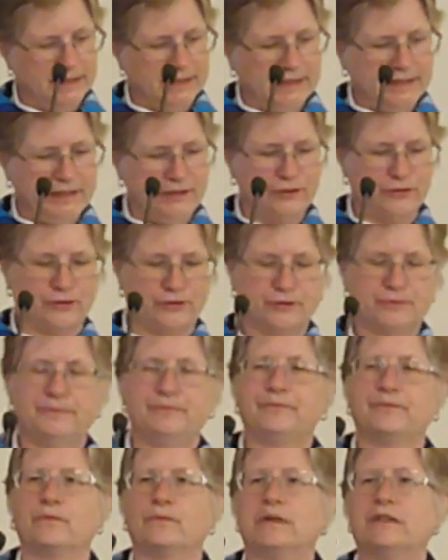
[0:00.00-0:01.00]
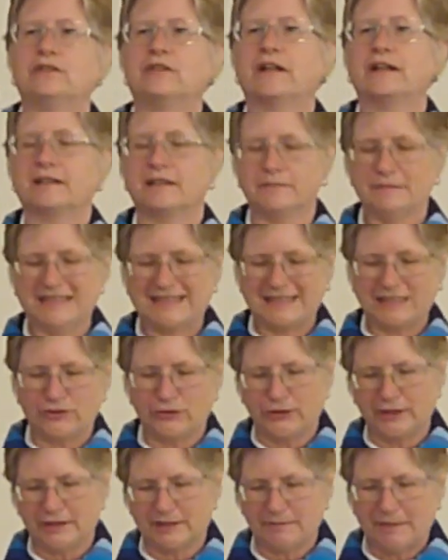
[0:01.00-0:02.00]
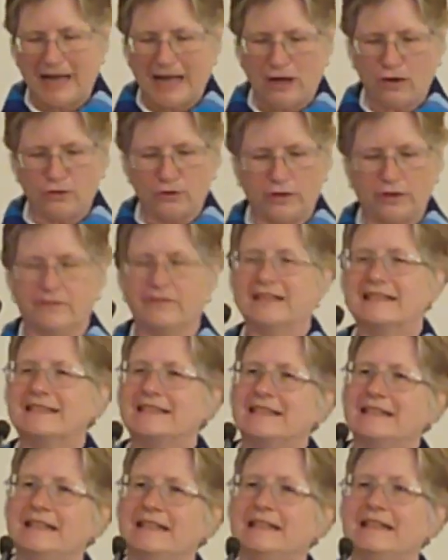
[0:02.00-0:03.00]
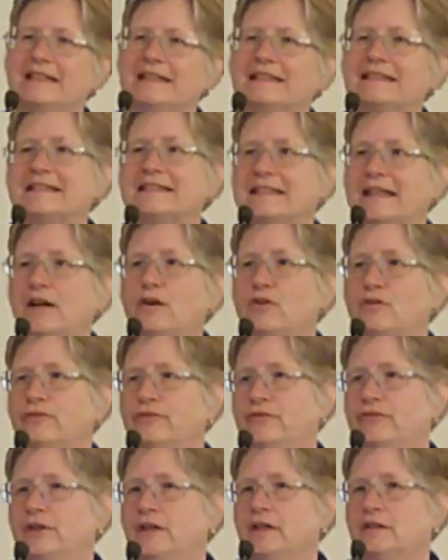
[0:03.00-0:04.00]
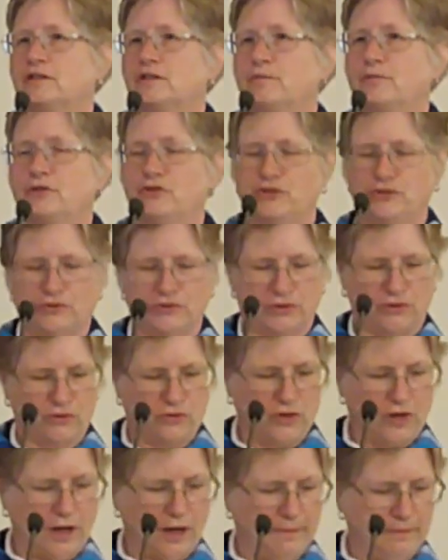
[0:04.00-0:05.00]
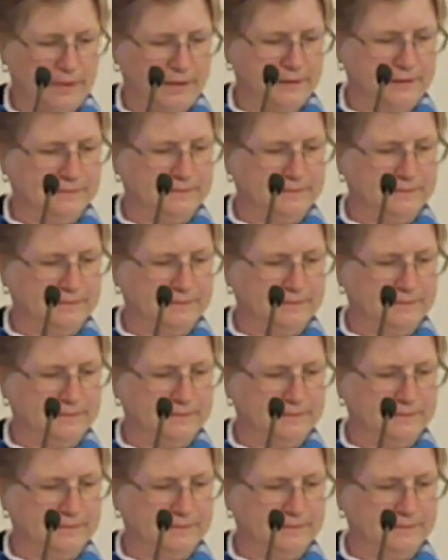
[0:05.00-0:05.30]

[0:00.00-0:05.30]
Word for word: Here, we look at the mysterious power of the seed itself to produce a crop.